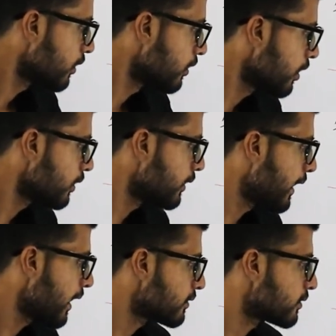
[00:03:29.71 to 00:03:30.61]
the
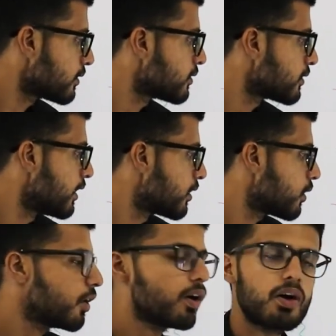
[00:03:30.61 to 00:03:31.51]
next
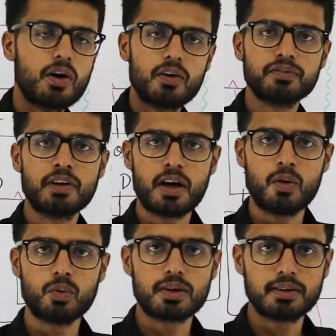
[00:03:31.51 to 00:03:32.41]
state of the
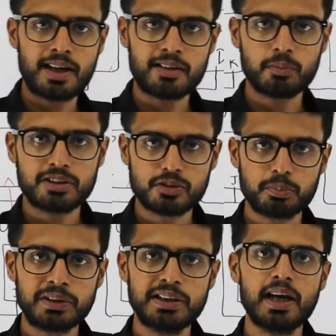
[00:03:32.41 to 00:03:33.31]
counter. That means
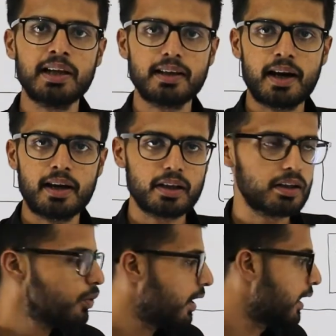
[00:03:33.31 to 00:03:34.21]
Pn and
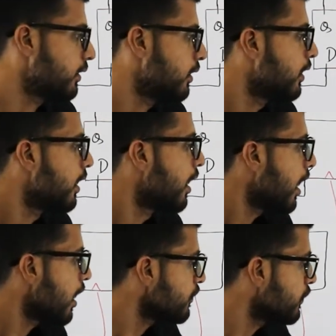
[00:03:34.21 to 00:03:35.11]
Qn
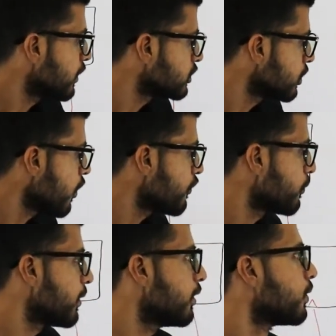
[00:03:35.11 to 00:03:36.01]
are a function
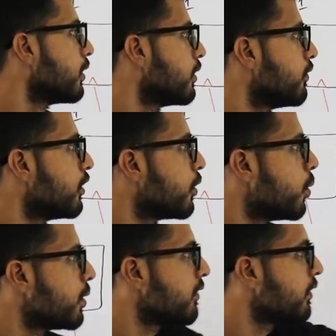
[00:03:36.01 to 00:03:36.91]
of P only. We
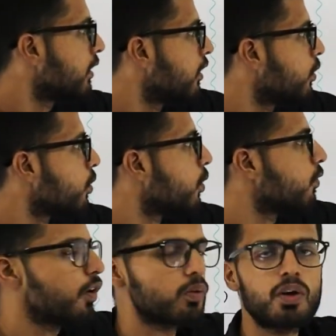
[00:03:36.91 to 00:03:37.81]
don't even need to know
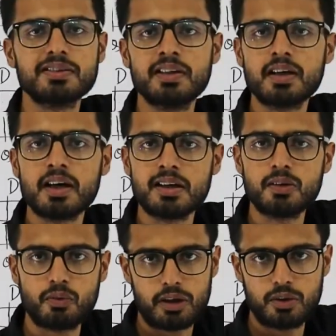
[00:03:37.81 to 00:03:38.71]
what was the
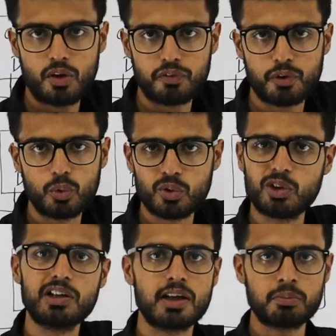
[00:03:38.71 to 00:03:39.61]
current value of Q to
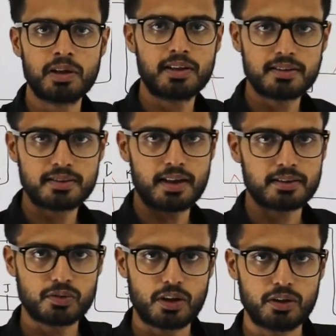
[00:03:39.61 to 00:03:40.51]
determine its
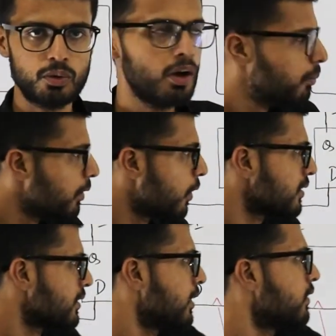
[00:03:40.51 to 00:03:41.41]
next value,
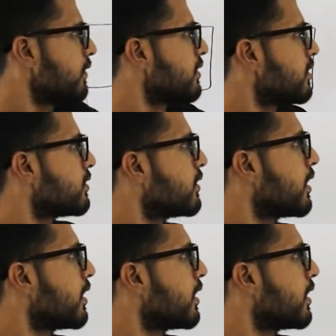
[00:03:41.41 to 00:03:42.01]
because anyways, it's